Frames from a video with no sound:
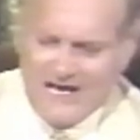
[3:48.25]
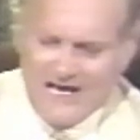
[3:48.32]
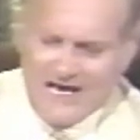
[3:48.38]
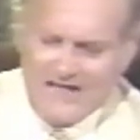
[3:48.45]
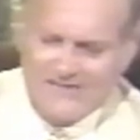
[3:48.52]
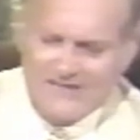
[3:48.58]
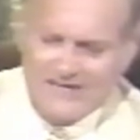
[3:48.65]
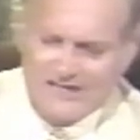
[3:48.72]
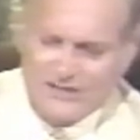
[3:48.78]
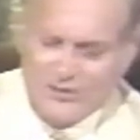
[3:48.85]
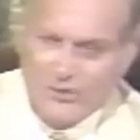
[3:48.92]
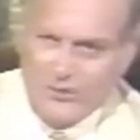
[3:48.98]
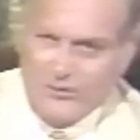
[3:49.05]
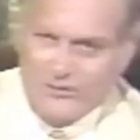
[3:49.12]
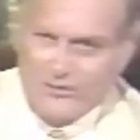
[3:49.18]
and then
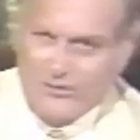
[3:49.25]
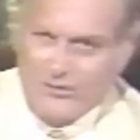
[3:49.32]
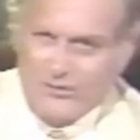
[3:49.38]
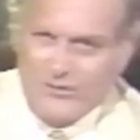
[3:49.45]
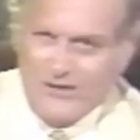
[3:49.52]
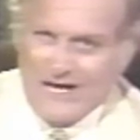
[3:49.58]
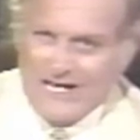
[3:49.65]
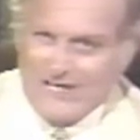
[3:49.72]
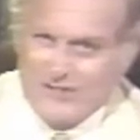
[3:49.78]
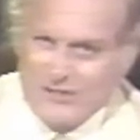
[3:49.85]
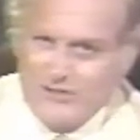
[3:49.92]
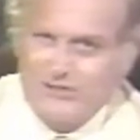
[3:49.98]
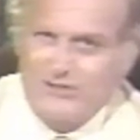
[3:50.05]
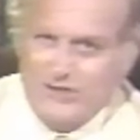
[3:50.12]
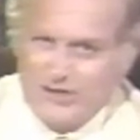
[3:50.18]
go through and
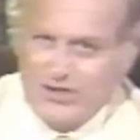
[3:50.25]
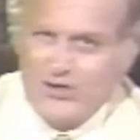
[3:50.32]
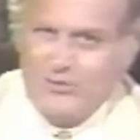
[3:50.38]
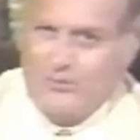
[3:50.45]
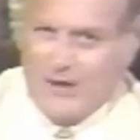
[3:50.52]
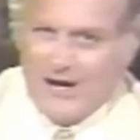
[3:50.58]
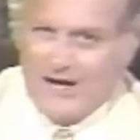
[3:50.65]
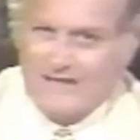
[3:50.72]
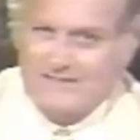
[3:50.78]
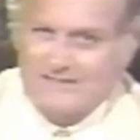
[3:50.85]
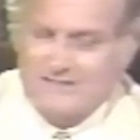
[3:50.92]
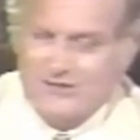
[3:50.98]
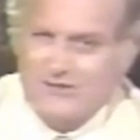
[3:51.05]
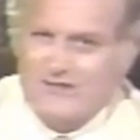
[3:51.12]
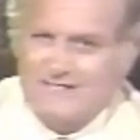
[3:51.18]
use your
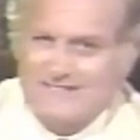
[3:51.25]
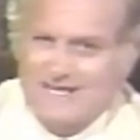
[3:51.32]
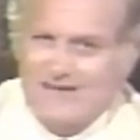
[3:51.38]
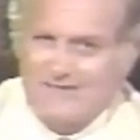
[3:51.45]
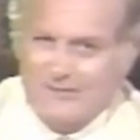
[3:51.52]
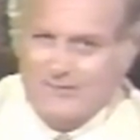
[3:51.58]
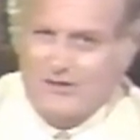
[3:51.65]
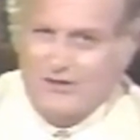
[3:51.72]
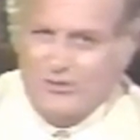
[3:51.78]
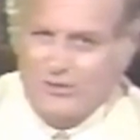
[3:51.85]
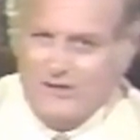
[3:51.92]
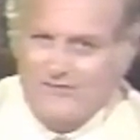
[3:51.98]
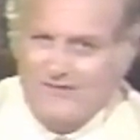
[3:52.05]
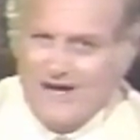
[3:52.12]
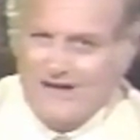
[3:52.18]
coupons, you can save up to
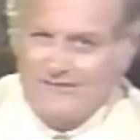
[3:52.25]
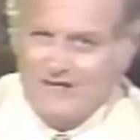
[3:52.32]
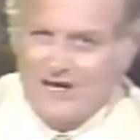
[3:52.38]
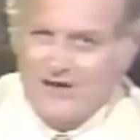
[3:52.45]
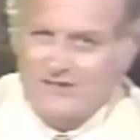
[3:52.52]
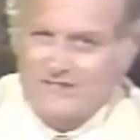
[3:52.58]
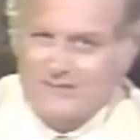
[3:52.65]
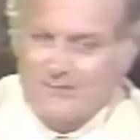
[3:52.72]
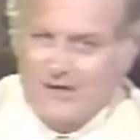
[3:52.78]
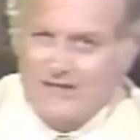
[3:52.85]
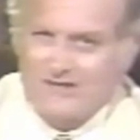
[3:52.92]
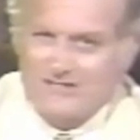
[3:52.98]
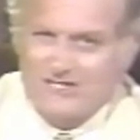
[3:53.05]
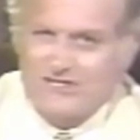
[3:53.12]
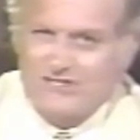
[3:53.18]
$25 a
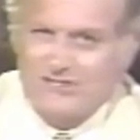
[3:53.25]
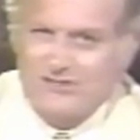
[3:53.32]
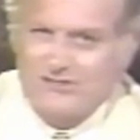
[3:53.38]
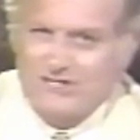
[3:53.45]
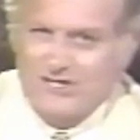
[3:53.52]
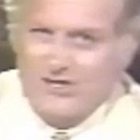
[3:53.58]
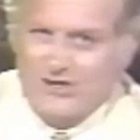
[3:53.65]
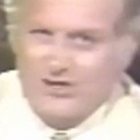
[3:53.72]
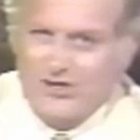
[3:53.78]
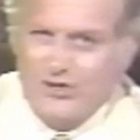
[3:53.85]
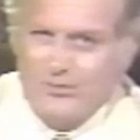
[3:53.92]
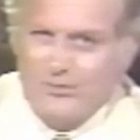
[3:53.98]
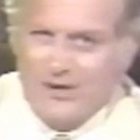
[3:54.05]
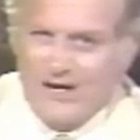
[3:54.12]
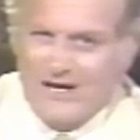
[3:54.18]
month just using your
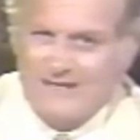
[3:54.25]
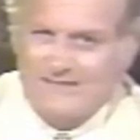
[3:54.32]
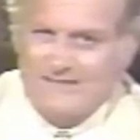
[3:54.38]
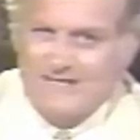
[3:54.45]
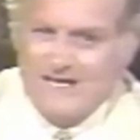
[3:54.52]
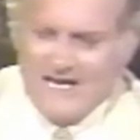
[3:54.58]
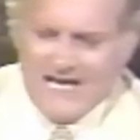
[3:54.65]
coupons